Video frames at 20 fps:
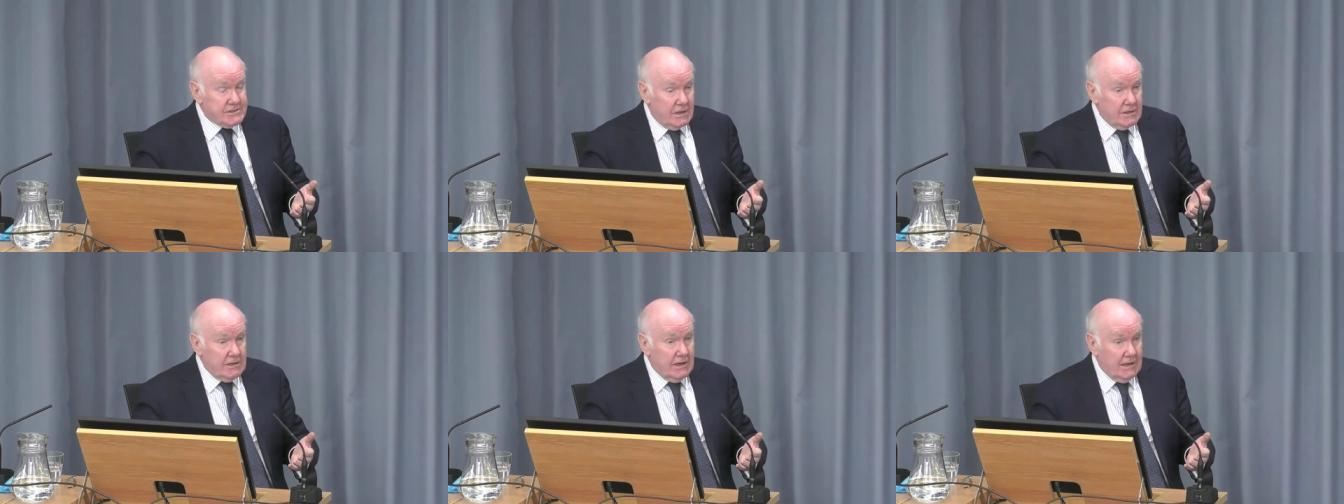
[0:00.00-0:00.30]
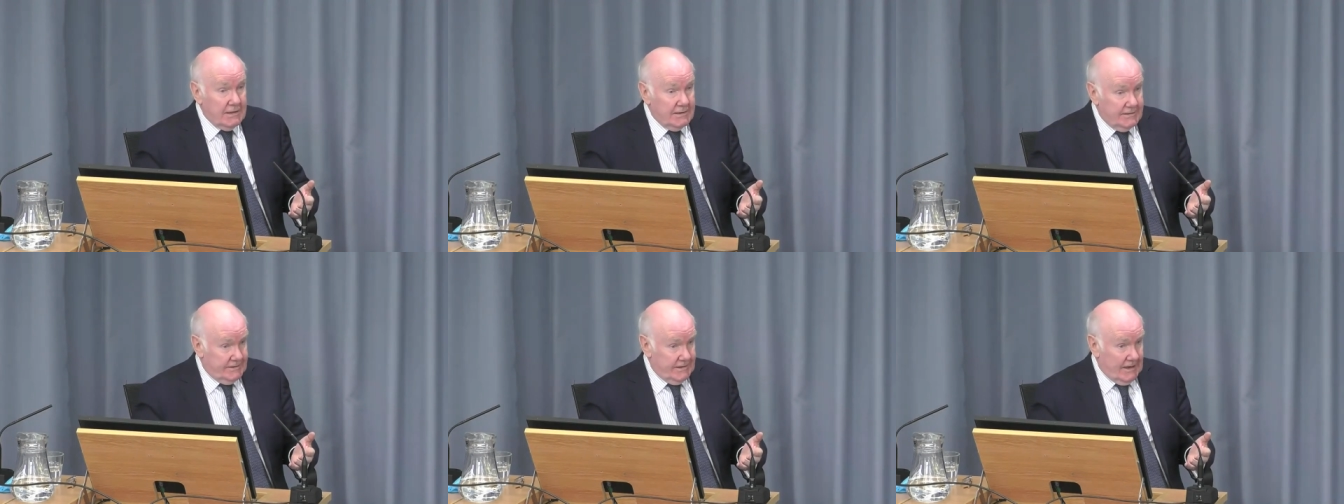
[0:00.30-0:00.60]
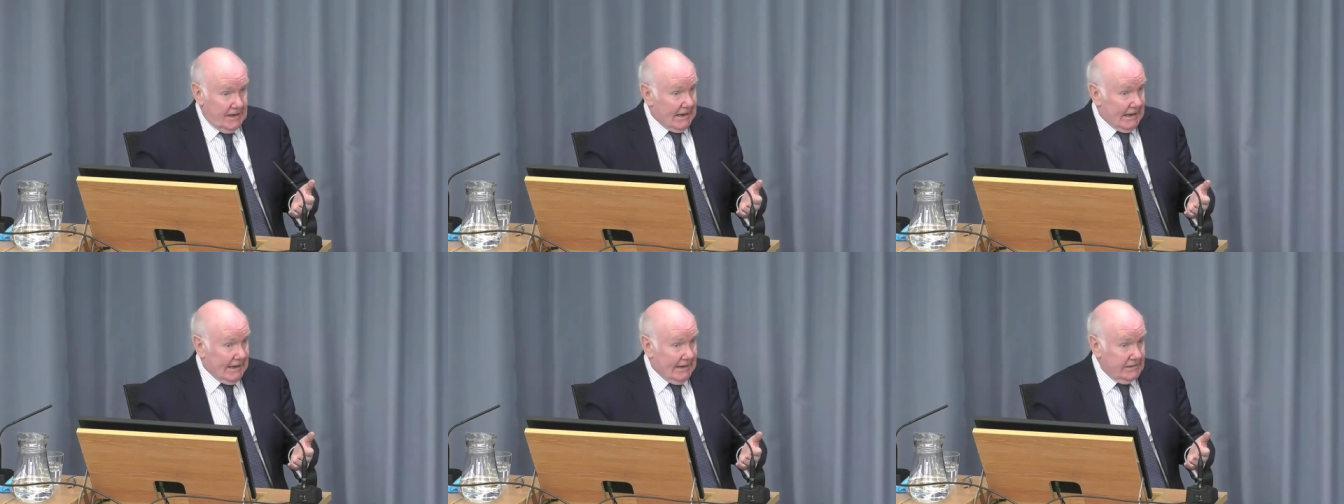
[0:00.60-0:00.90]
son had
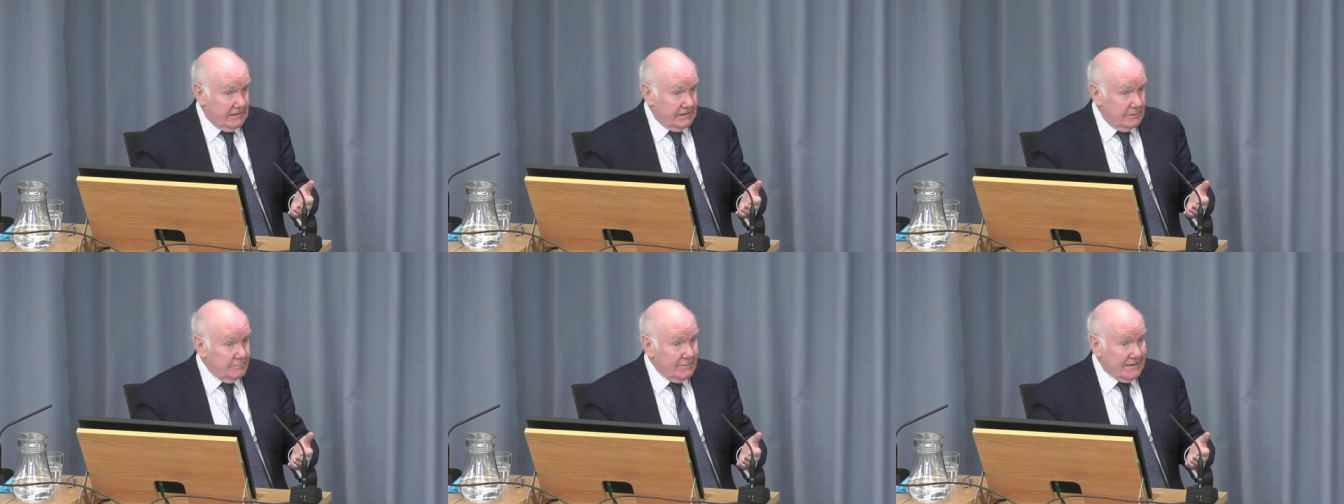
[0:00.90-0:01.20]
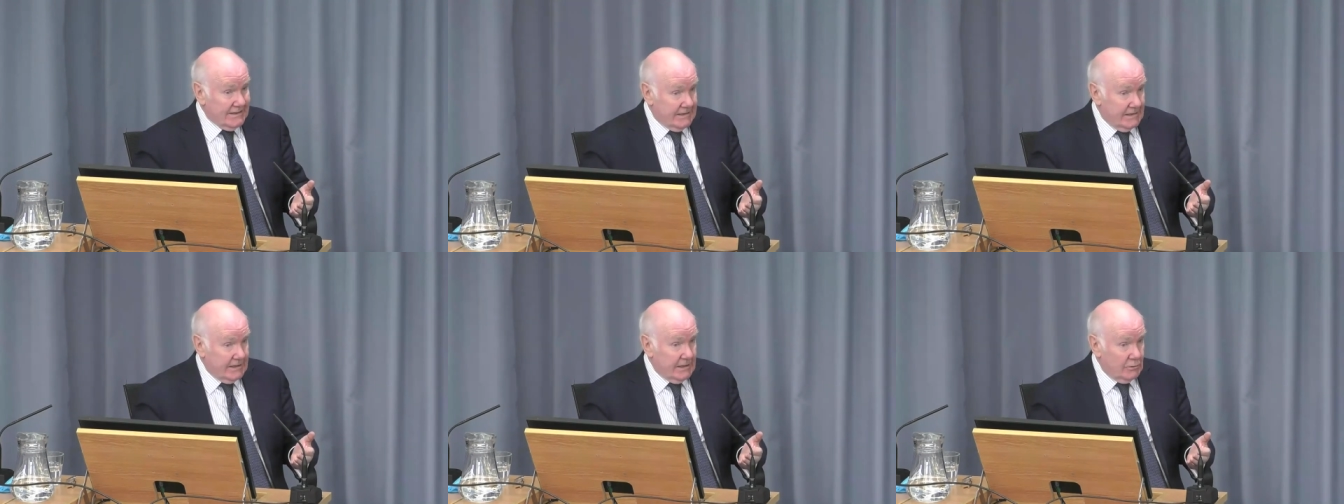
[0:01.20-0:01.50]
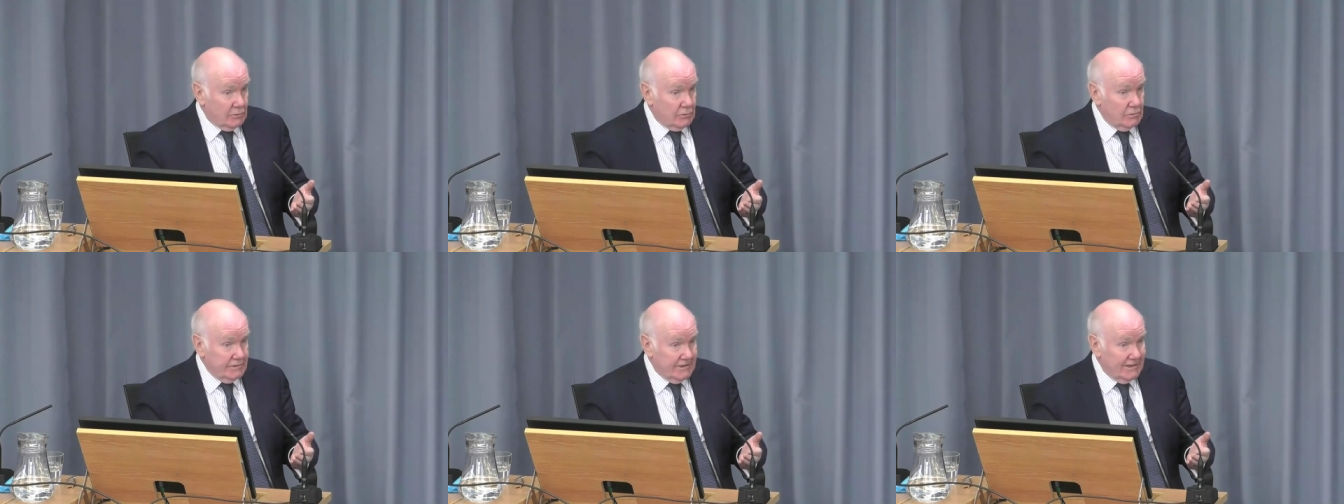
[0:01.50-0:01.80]
died, he'd been
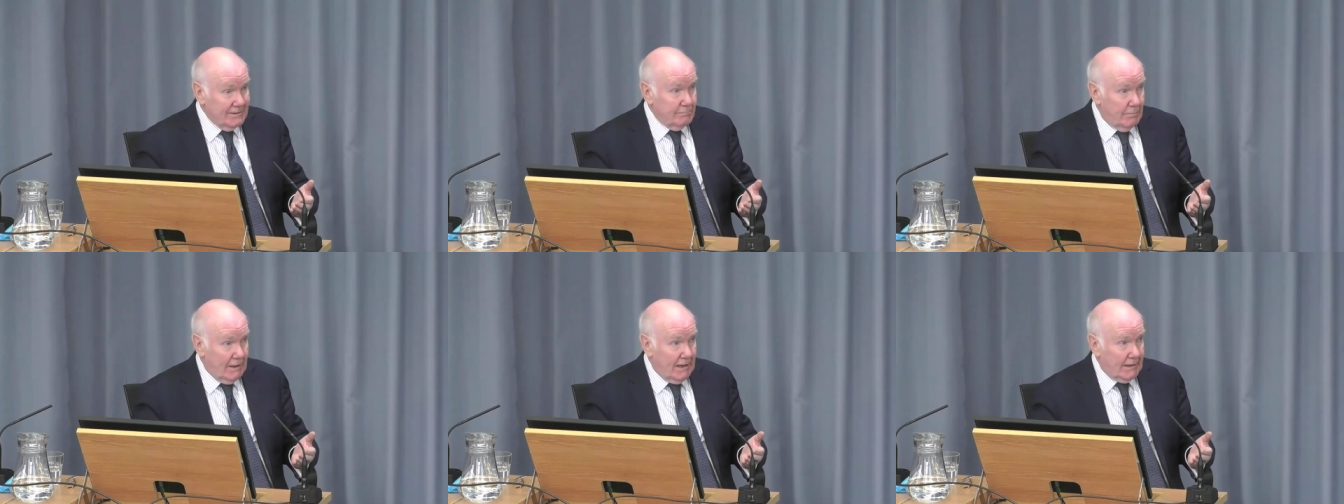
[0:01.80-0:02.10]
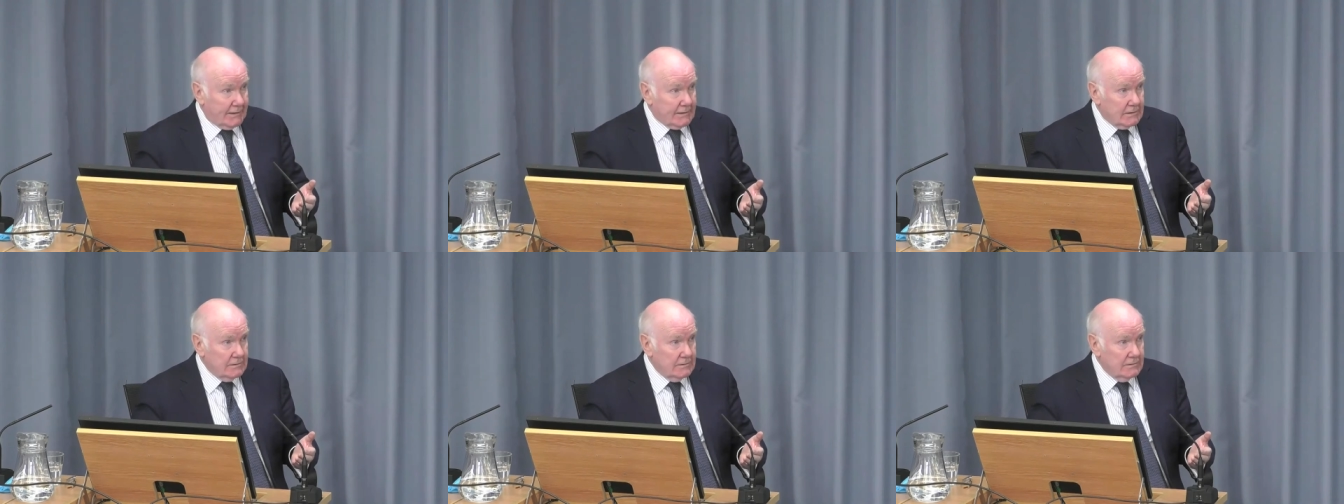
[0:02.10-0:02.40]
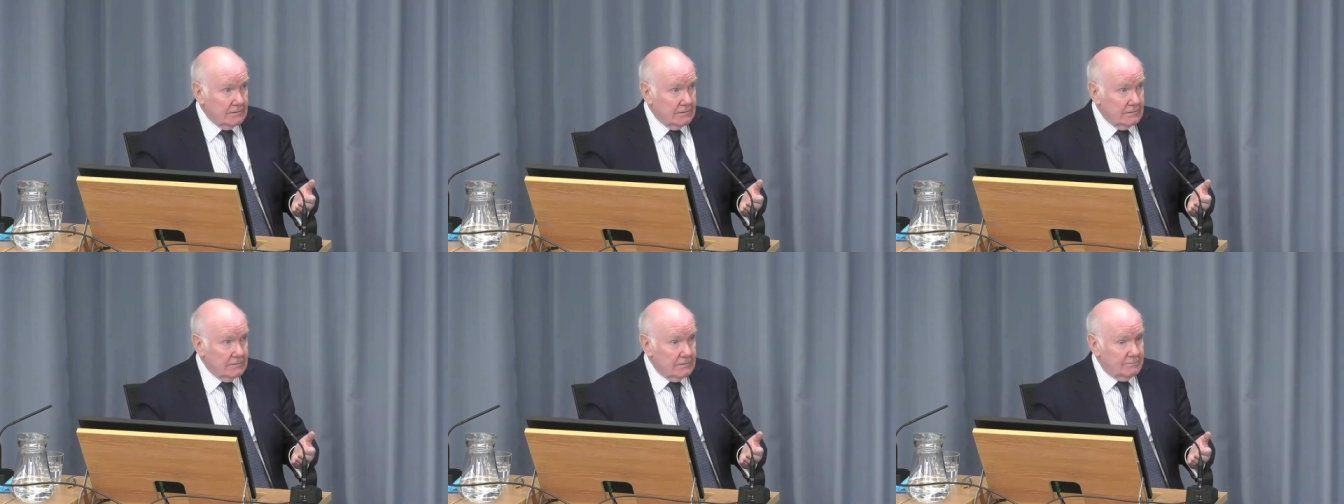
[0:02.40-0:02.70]
killed in
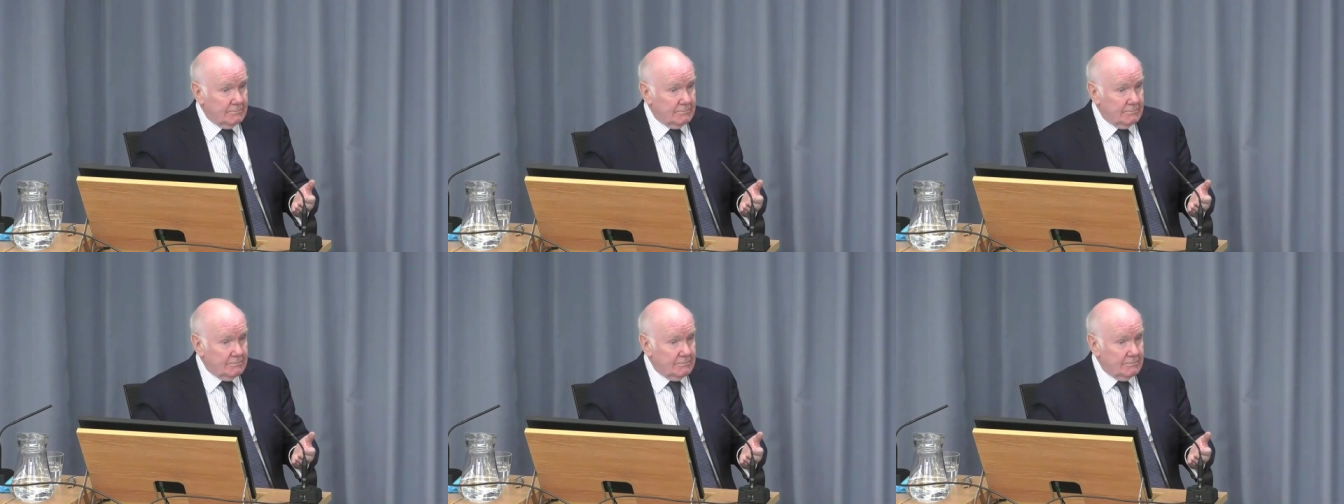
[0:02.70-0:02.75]
battle,